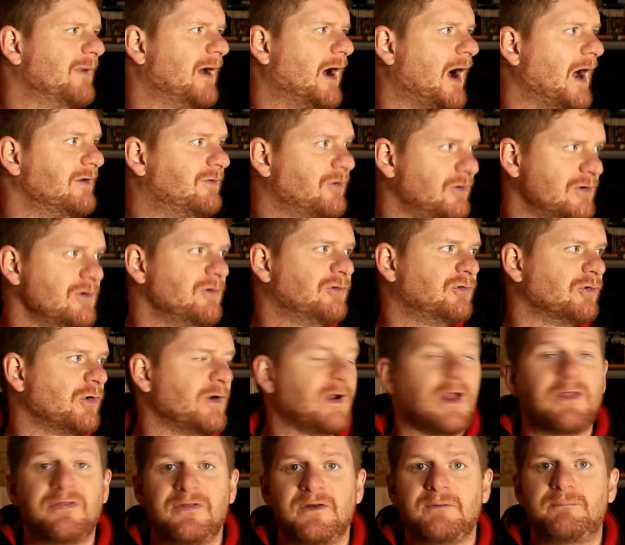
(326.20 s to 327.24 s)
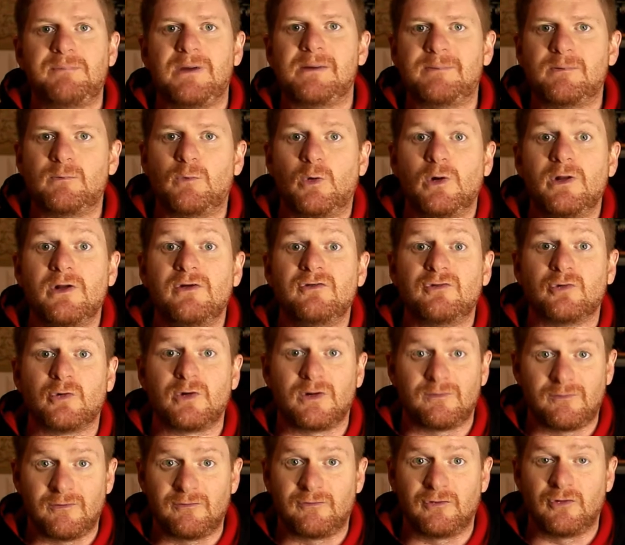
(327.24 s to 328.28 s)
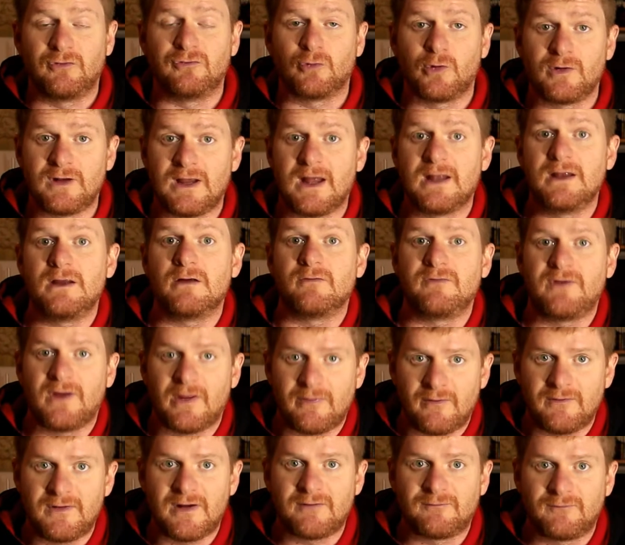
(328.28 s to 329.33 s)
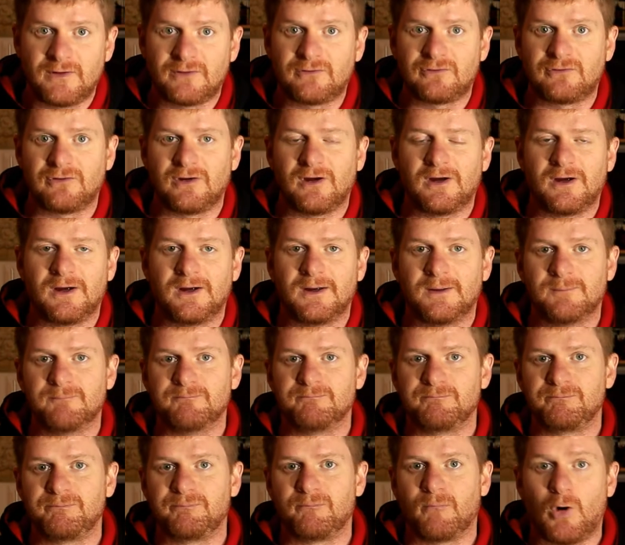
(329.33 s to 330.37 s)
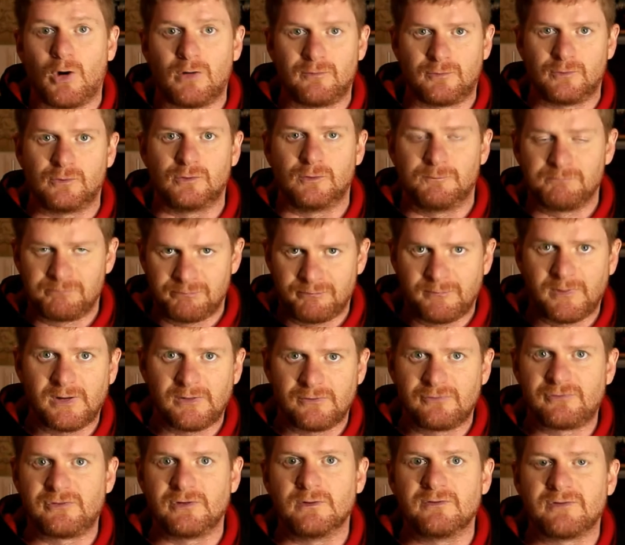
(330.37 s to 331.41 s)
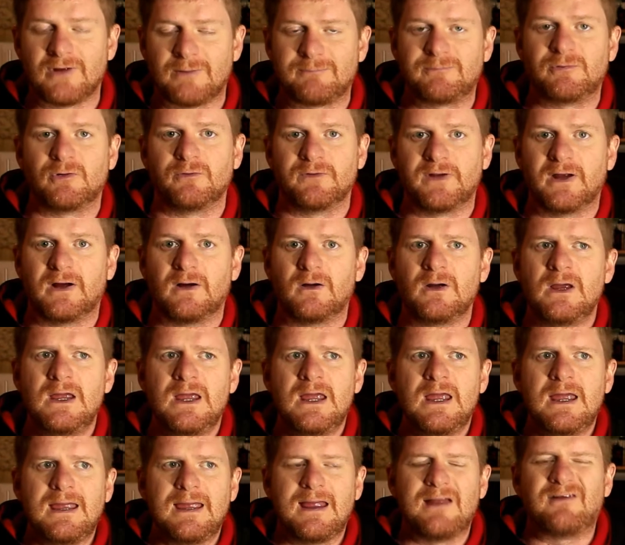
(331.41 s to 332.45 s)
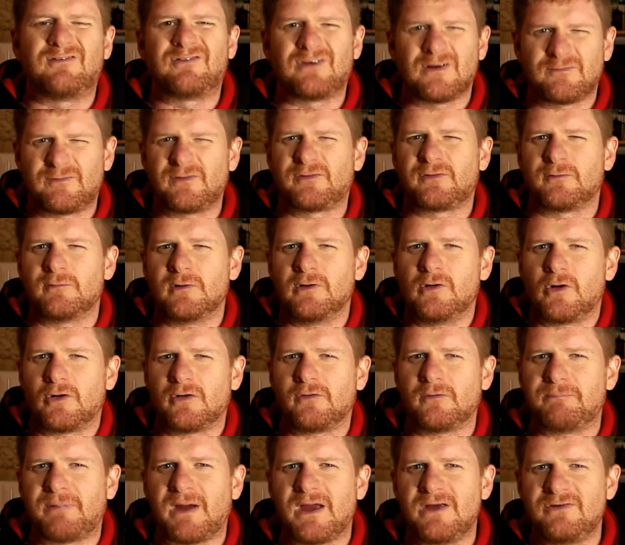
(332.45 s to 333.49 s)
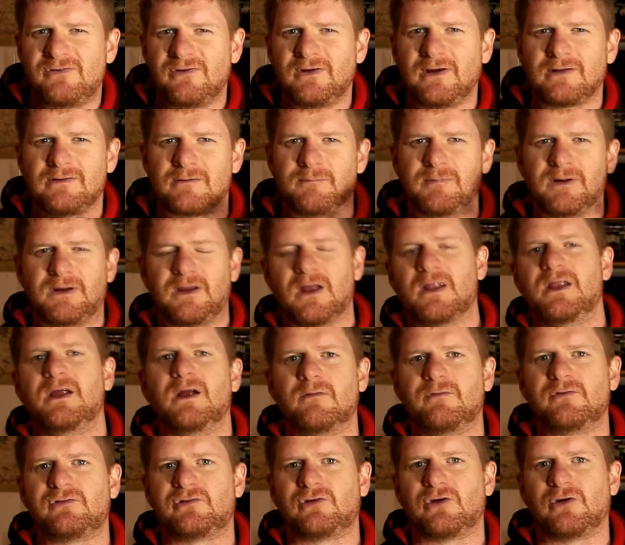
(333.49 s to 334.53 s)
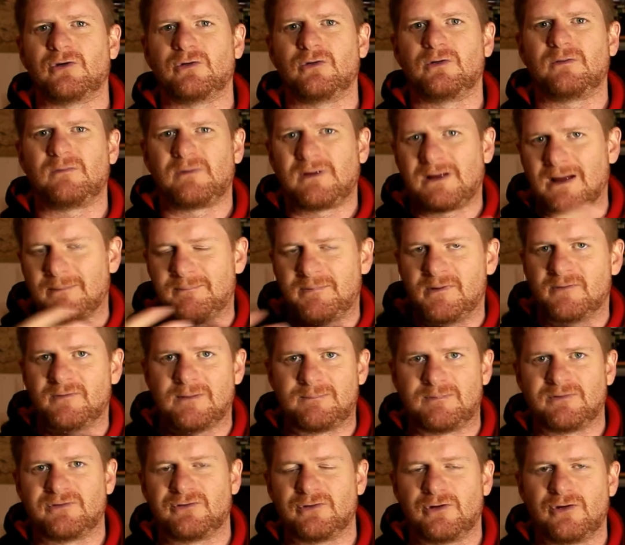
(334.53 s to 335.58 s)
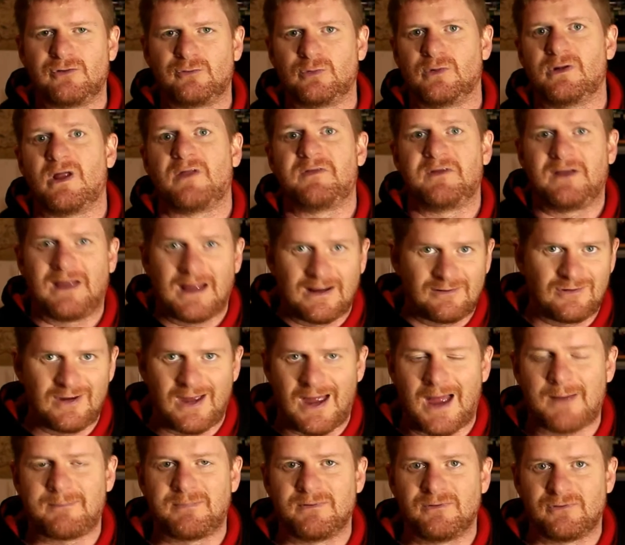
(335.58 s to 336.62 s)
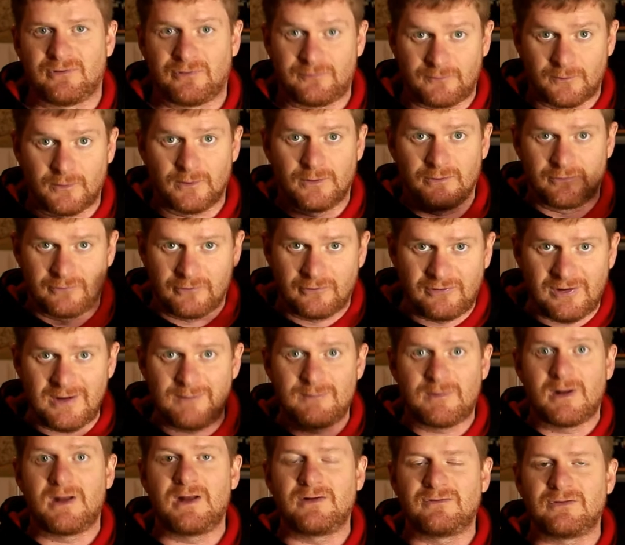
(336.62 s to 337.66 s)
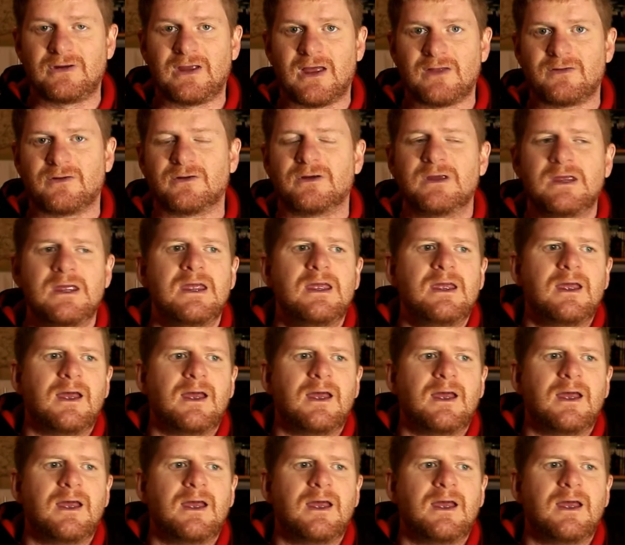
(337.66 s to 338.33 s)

I did enjoy it. I think people will enjoy it if you've enjoyed any of the other Netflix Marvel series up till now. It suffers from a lot of the pacing at the beginning of the show, a couple of episodes where nothing actually happens as far as the team getting together.